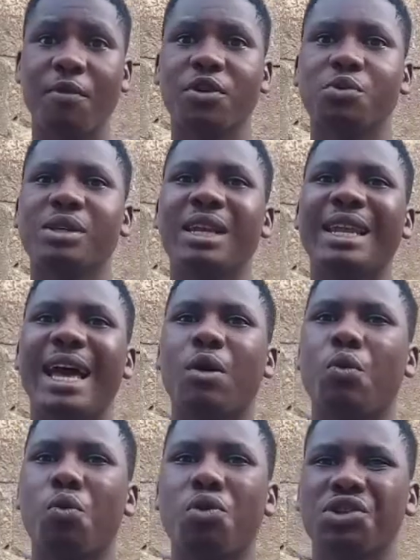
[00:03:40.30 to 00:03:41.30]
we didn't like
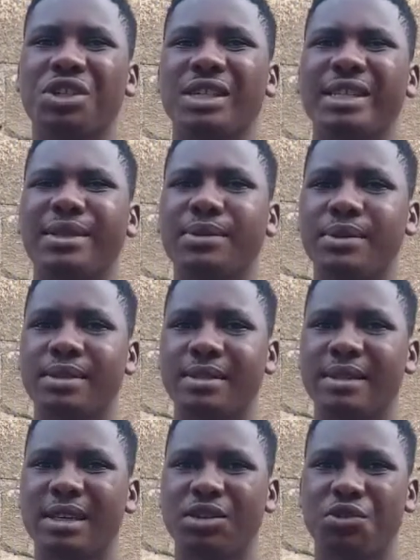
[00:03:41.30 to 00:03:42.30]
washing
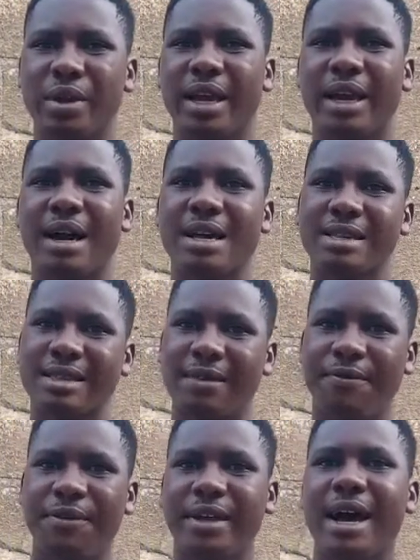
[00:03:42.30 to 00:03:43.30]
those drinkers, the
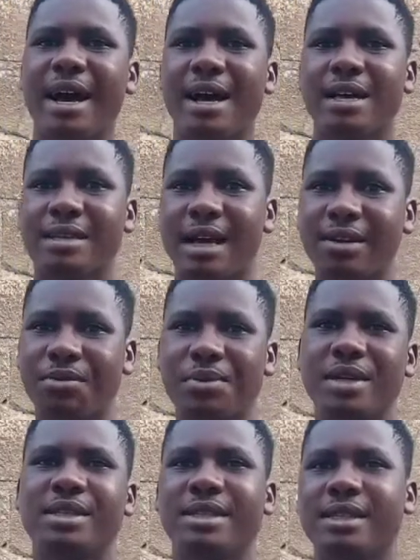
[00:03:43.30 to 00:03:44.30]
feeders, and the
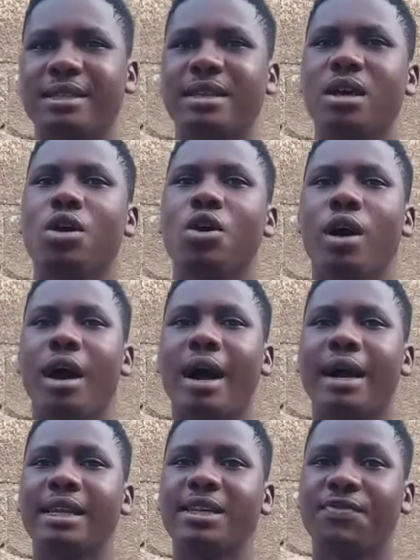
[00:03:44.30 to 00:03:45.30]
rest things,
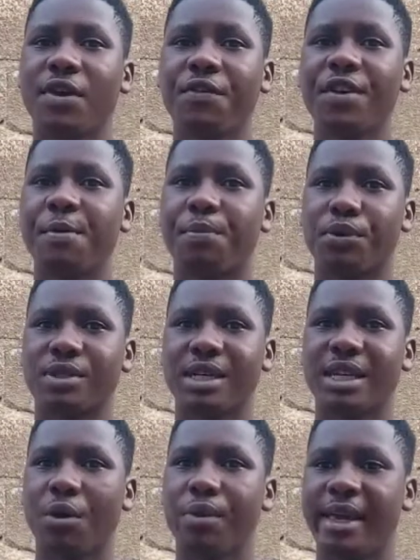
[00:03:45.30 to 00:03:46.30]
and it's very important
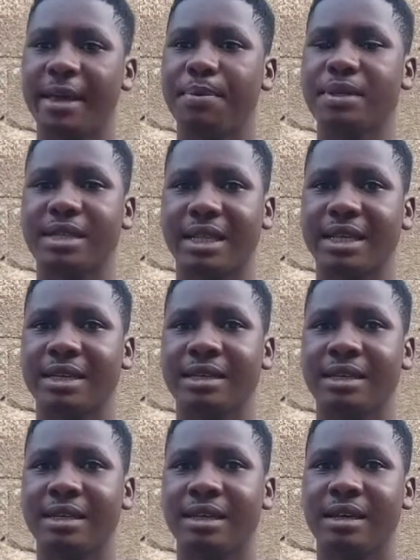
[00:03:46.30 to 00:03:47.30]
that we keep it clean.
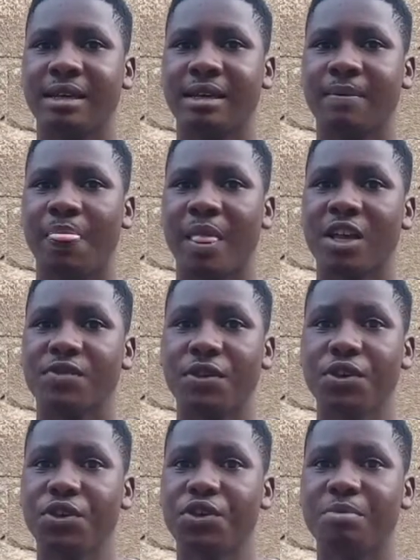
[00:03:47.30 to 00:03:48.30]
And so
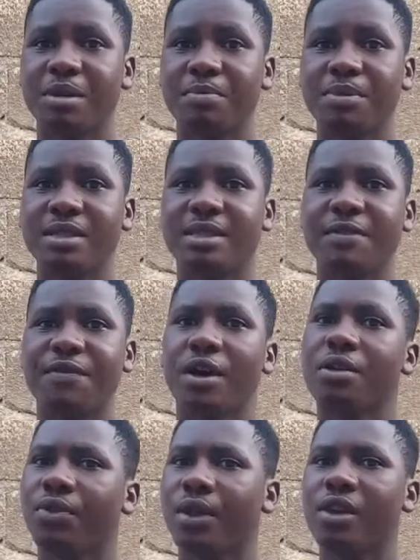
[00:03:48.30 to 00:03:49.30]
you human beings, if you are
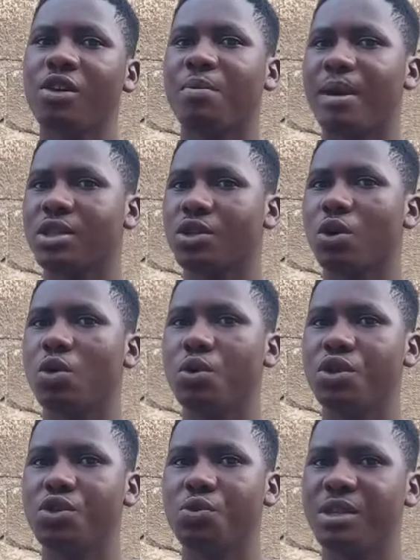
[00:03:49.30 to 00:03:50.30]
not taking your bath
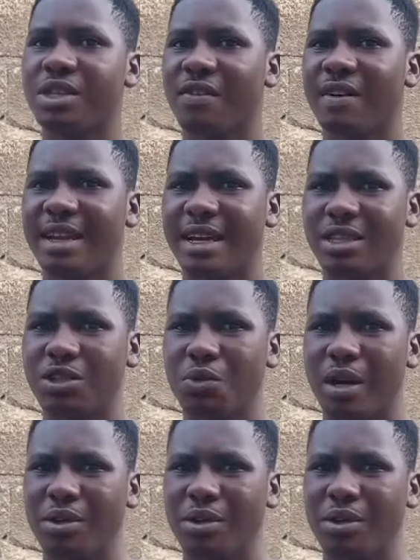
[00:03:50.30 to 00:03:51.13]
always, you will discover that you